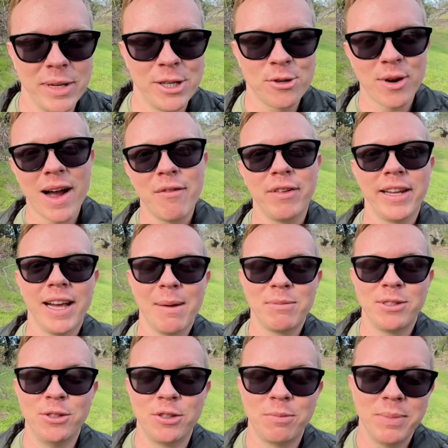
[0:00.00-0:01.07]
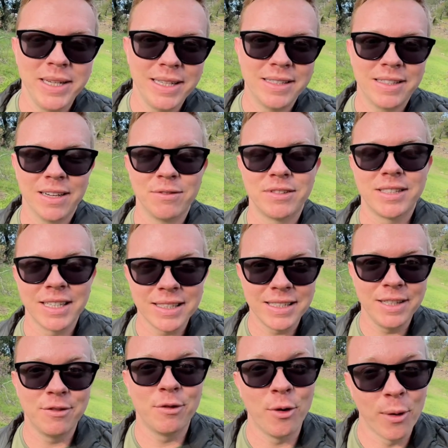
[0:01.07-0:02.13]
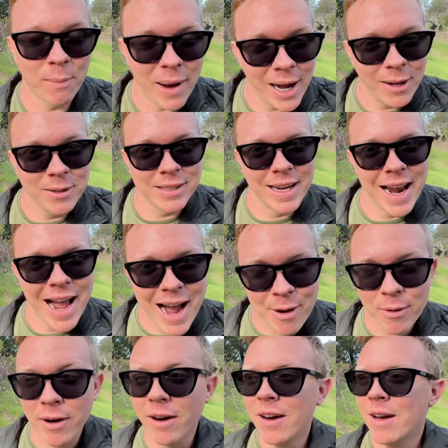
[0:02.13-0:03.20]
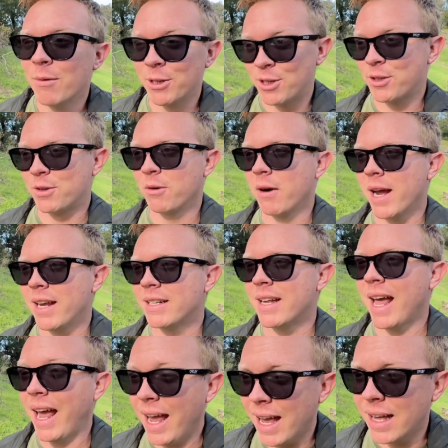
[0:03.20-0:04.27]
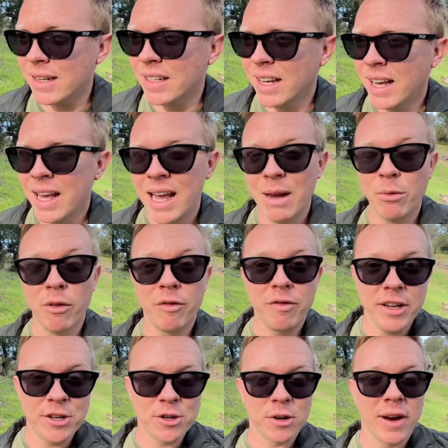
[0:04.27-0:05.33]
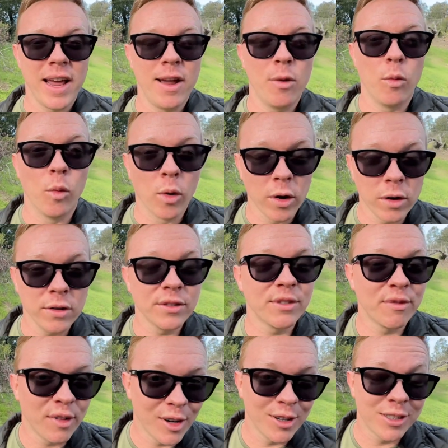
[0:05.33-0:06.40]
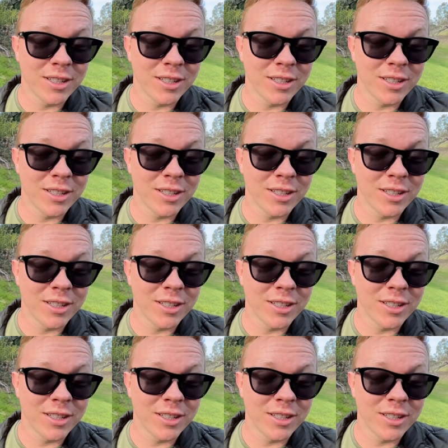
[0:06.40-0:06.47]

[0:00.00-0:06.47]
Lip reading: traveling up to speeds of 64 miles an hour, which is great. And it will feature a world's first